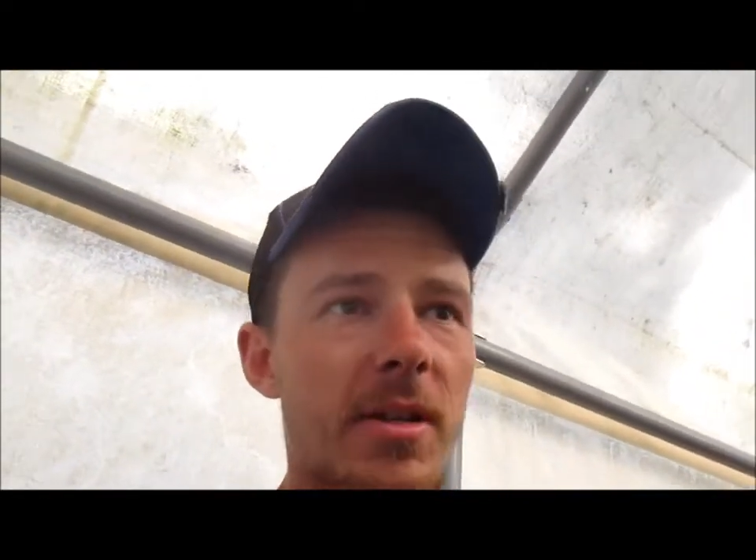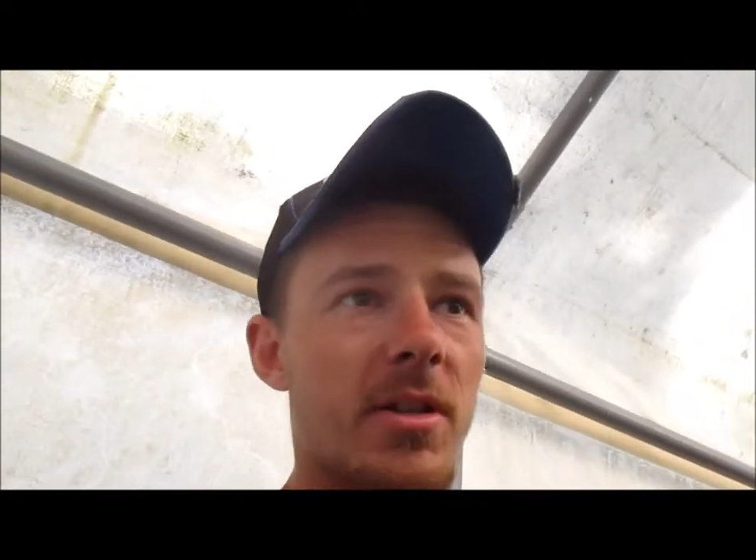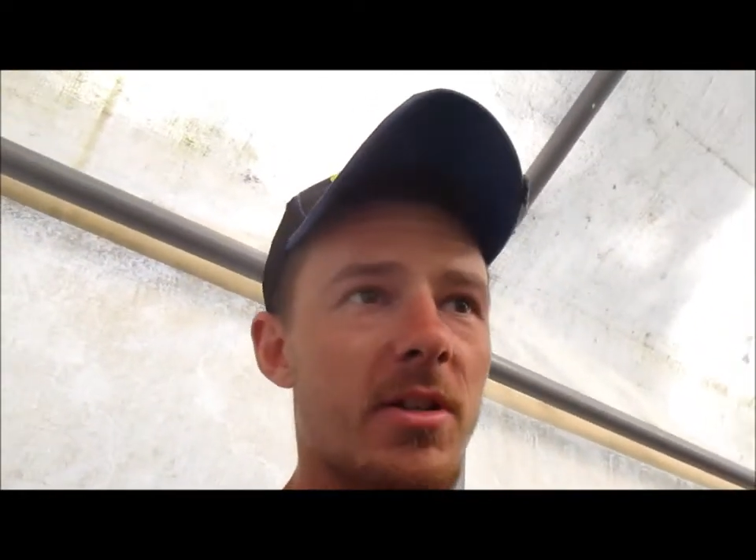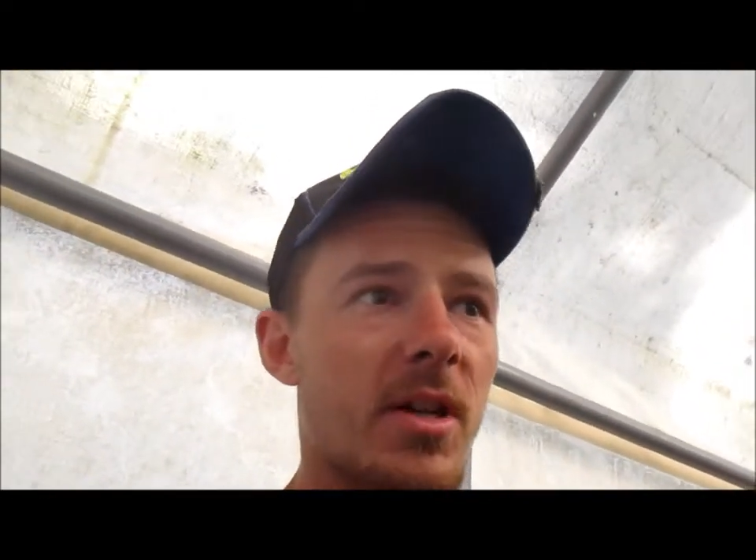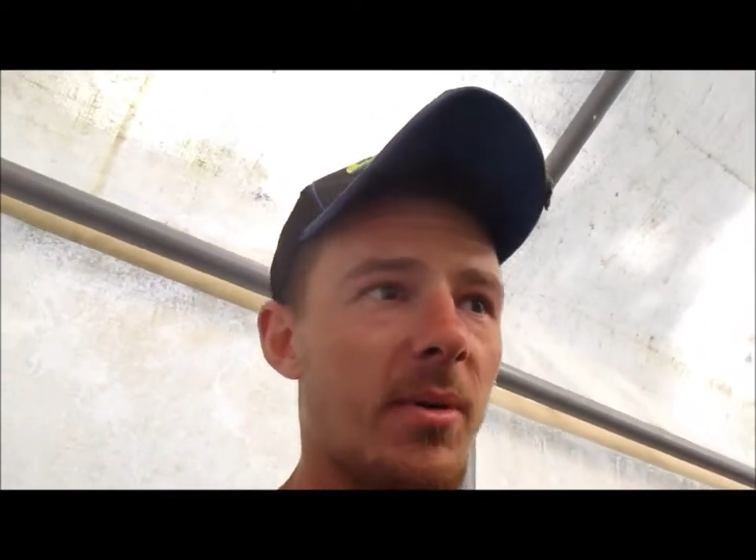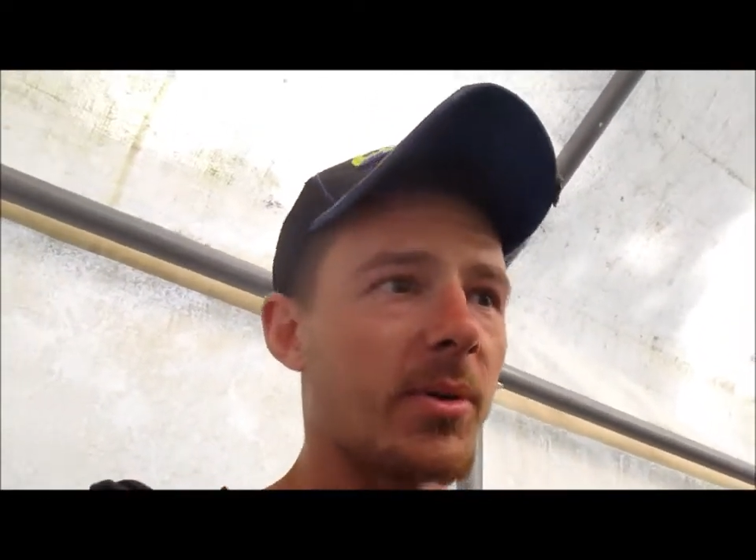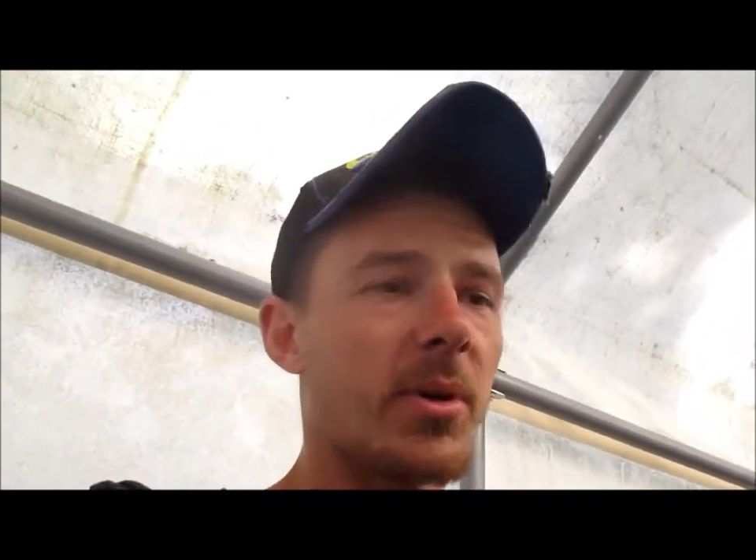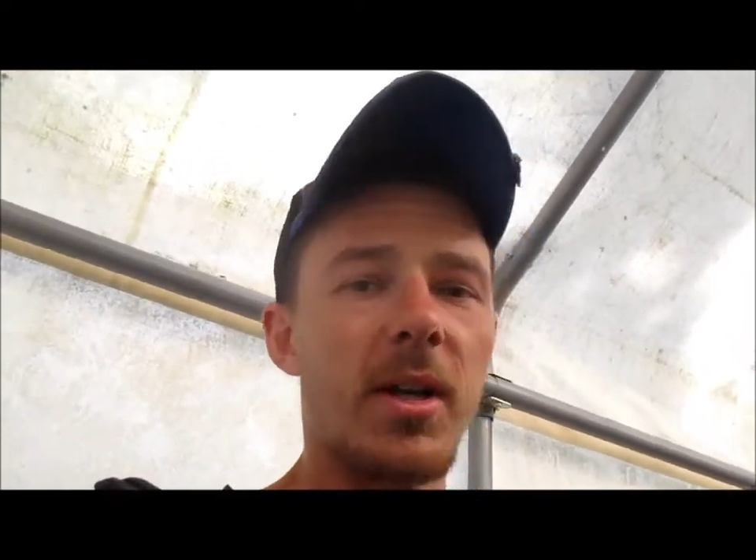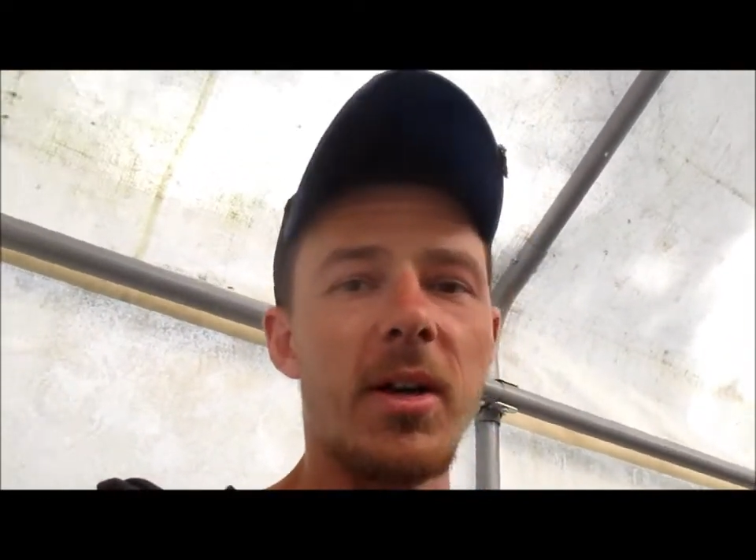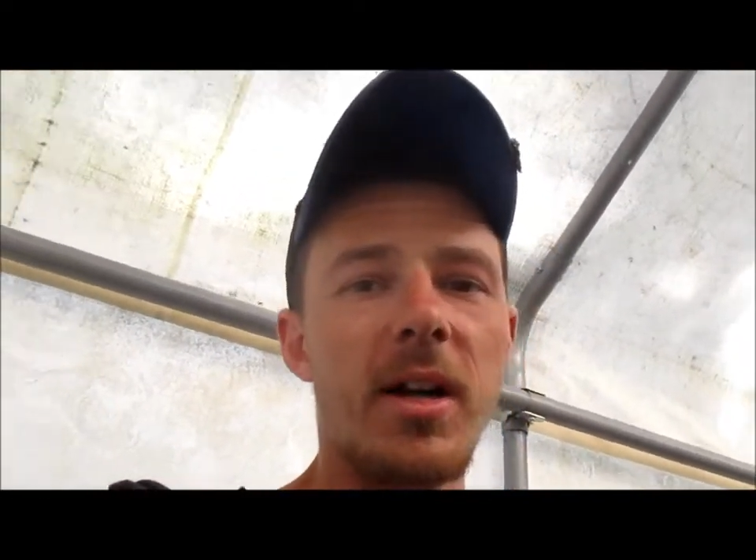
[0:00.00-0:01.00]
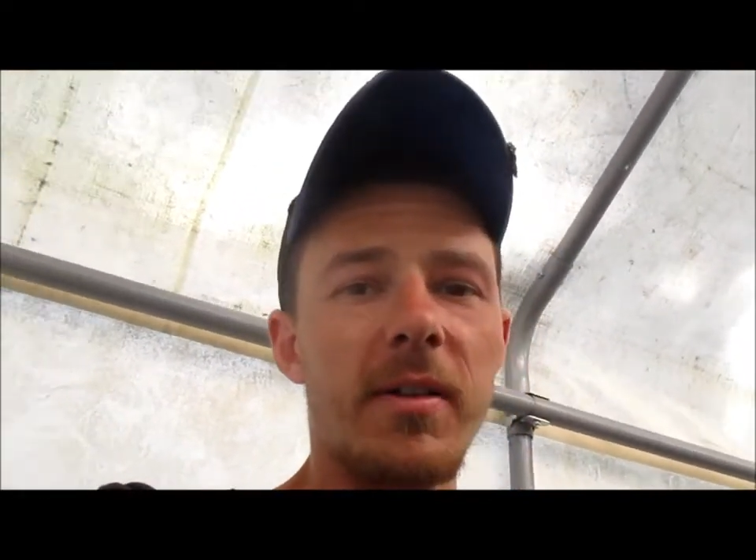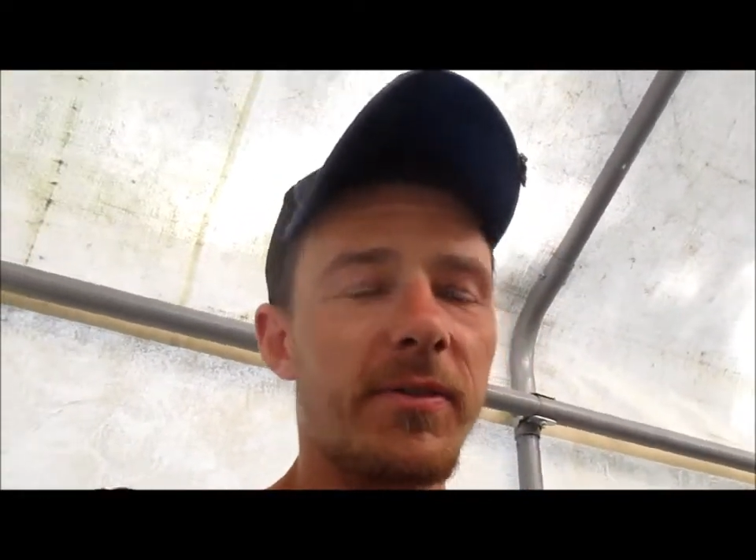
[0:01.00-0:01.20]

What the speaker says: of string with oil on it.